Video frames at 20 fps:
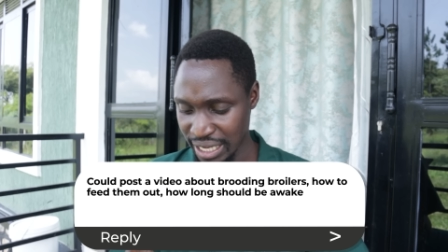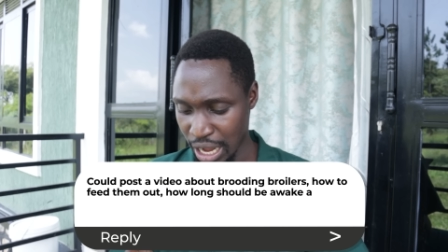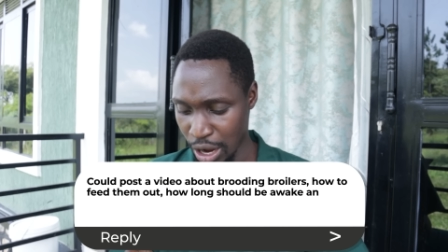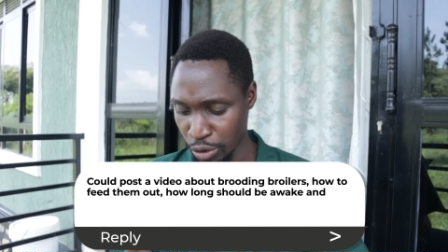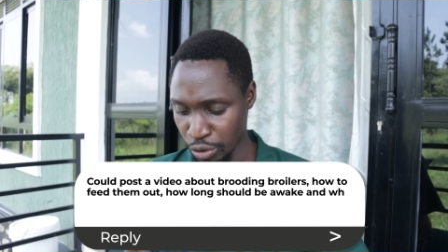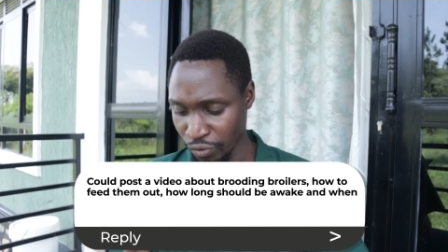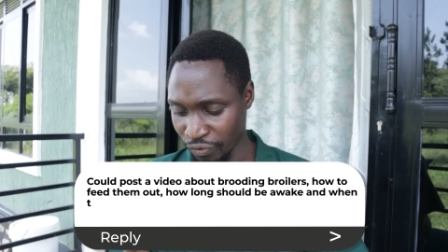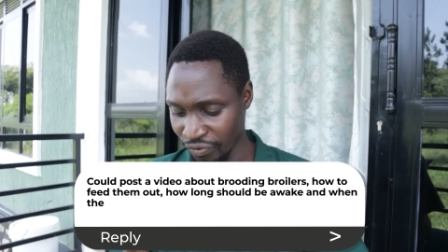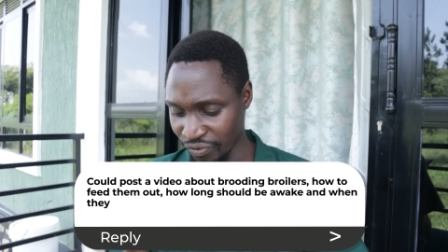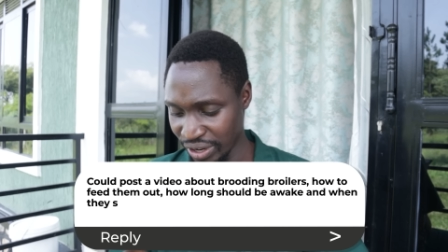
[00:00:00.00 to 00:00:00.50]

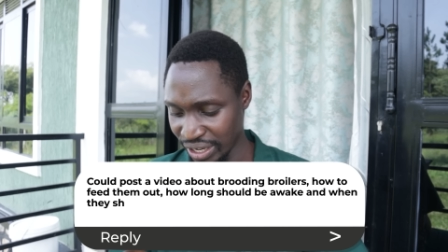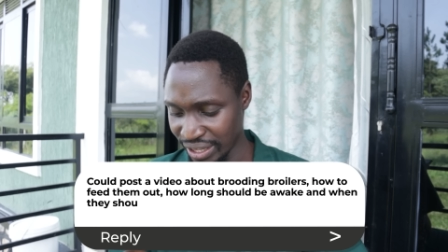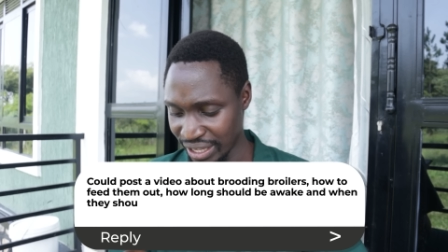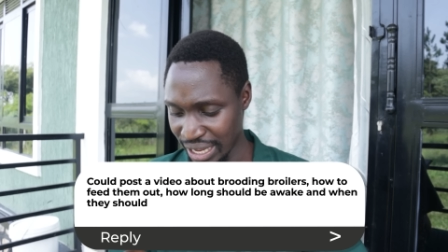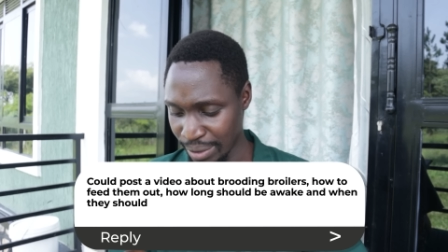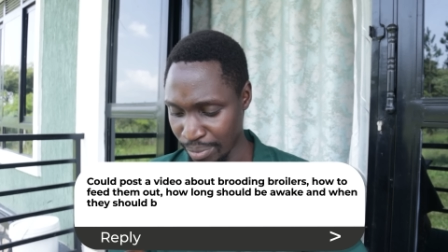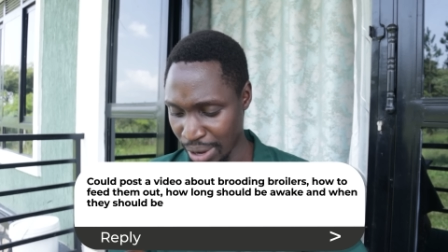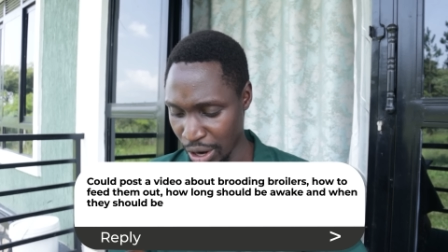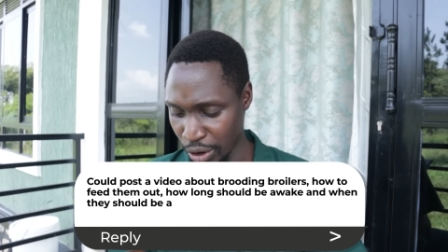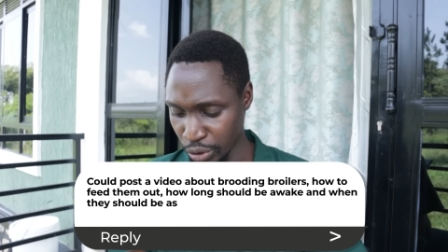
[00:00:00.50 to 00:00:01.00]
how to feed
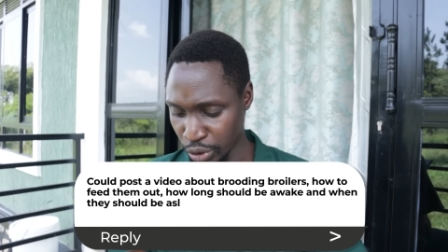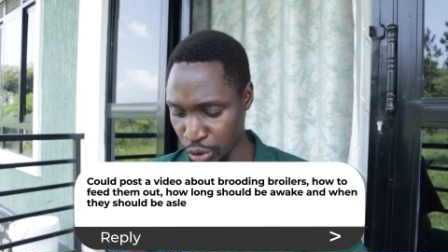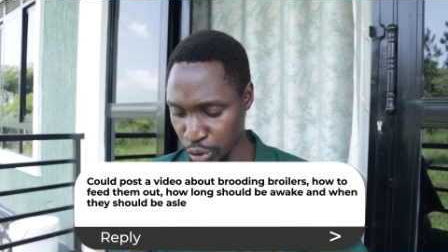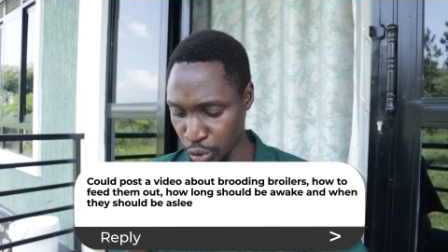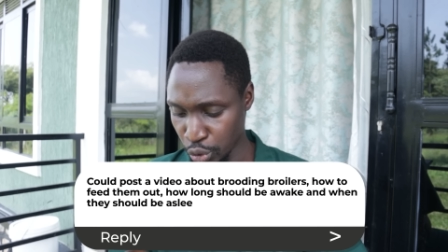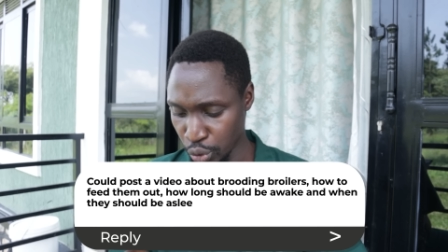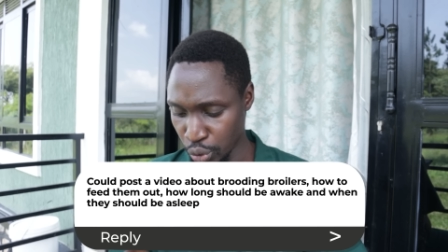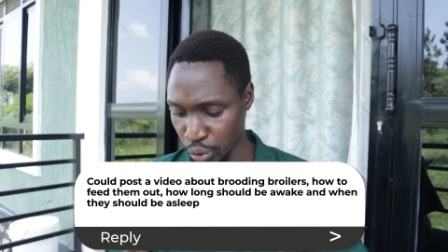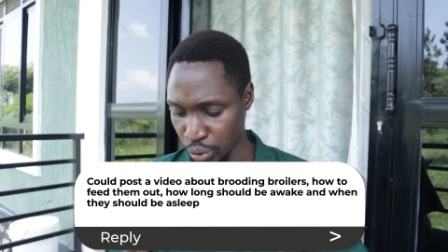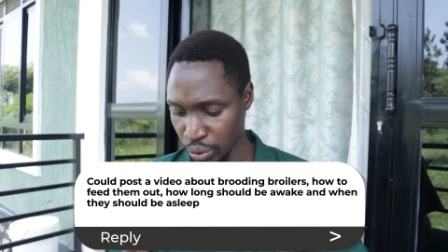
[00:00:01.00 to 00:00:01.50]
them, out
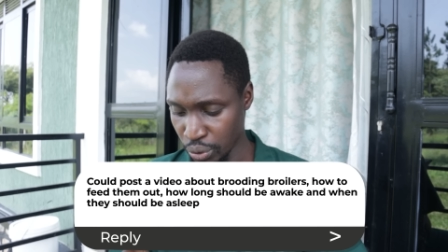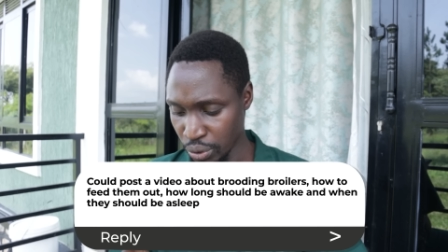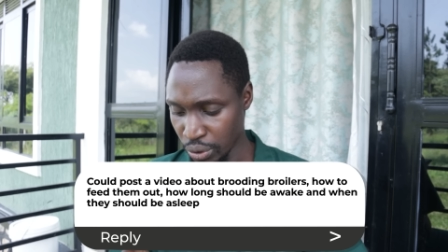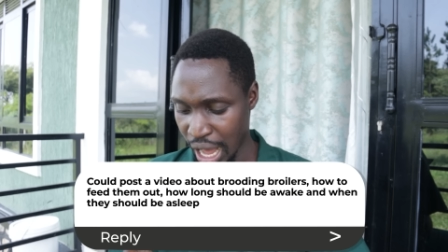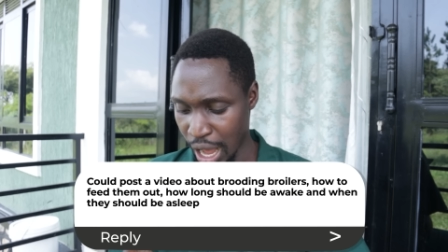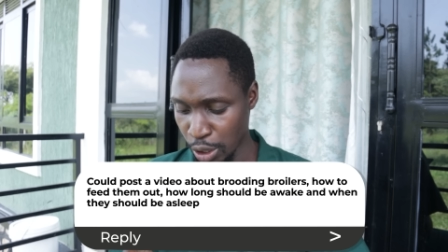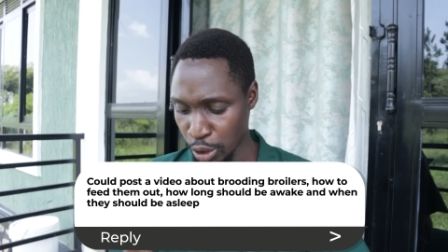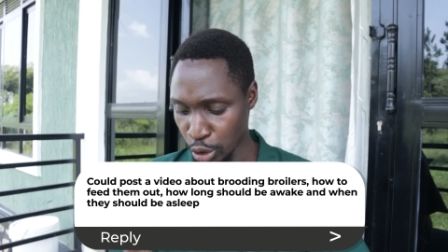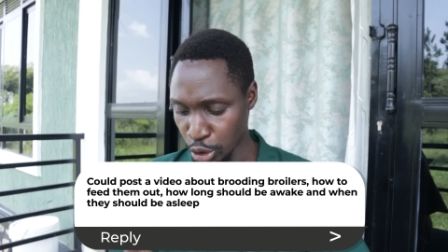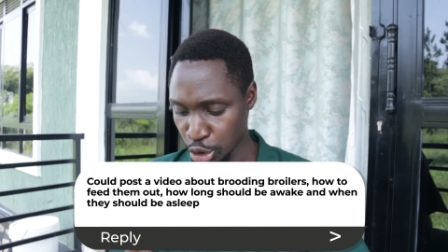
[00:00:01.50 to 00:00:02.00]
to
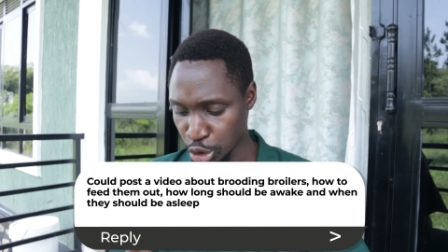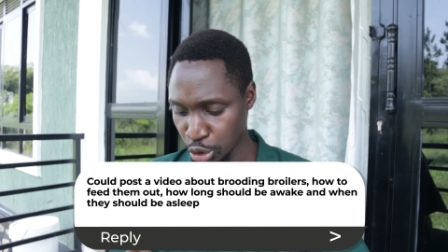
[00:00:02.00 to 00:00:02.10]
how long